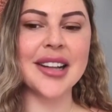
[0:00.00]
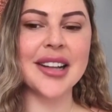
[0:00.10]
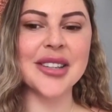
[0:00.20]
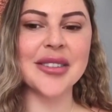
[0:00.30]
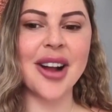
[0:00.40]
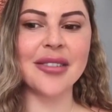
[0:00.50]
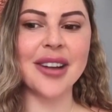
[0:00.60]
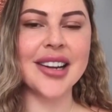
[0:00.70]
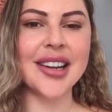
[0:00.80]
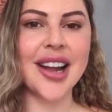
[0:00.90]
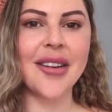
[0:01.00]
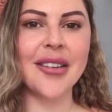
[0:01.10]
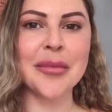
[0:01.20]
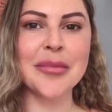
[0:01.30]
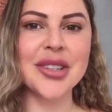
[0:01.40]
dance around right
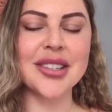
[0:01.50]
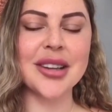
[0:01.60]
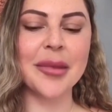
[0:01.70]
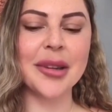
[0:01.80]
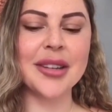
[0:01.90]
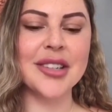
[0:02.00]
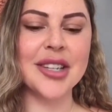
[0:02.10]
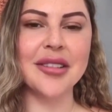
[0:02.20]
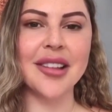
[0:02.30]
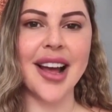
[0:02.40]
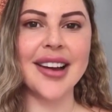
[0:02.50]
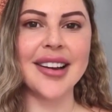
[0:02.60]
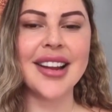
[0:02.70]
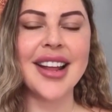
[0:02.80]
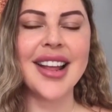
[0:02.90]
now and I'm just, I'm gonna do
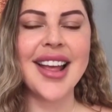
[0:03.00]
that.